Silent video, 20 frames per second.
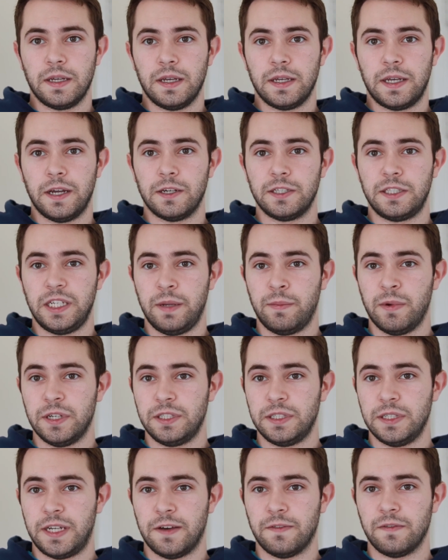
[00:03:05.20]
Kirishima
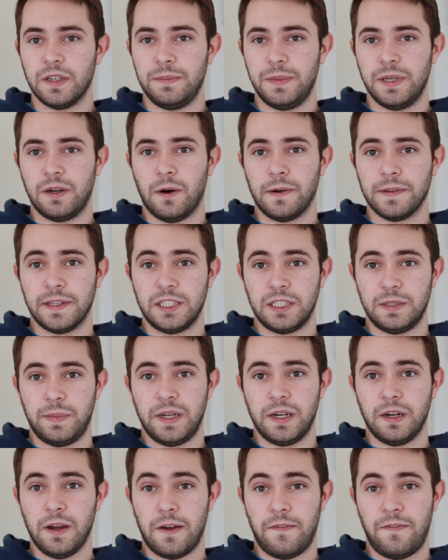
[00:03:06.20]
should definitely be called the
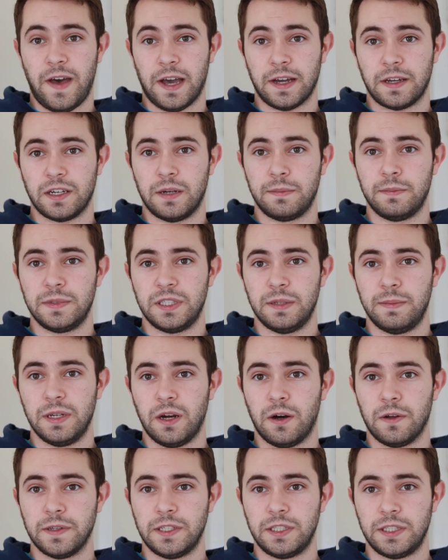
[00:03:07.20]
spear and Batgum should be
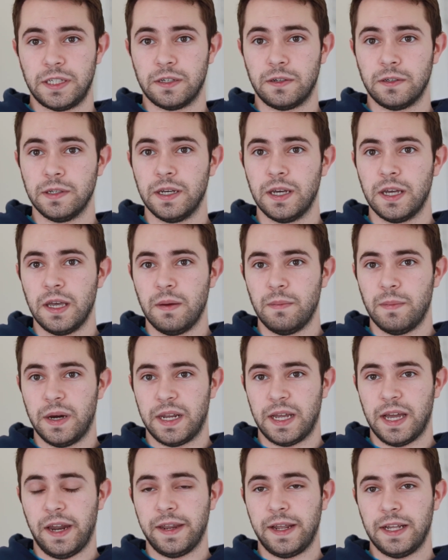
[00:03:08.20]
called the shield, but
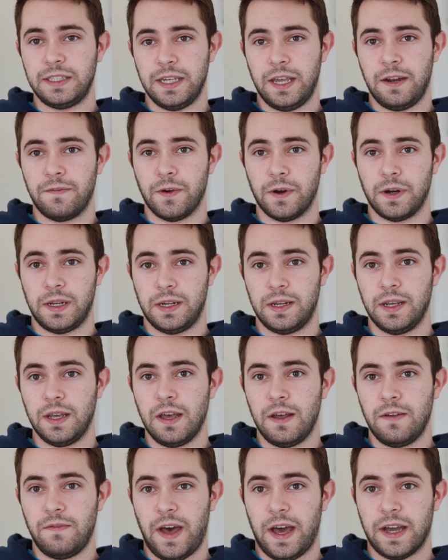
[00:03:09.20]
it kind of gets inverted.
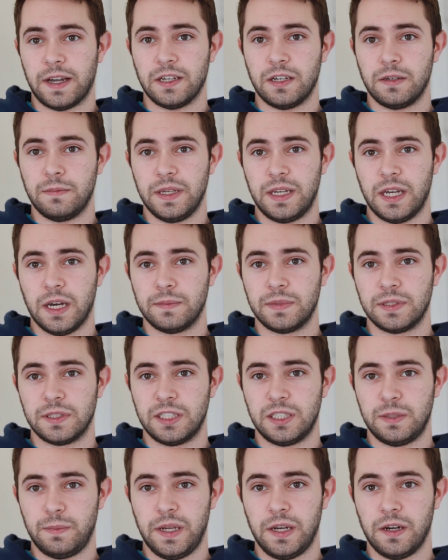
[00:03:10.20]
Batgum becomes the
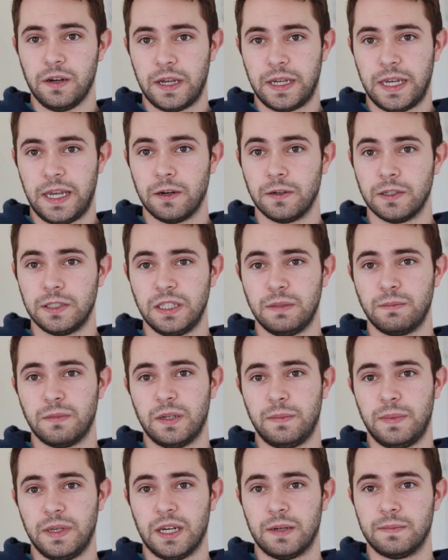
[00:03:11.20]
spear and
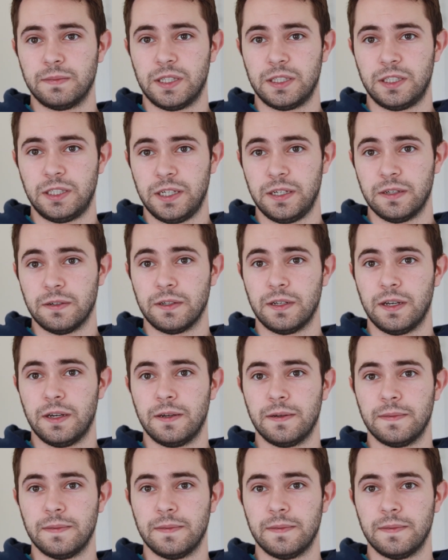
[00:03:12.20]
Kirishima becomes the shield.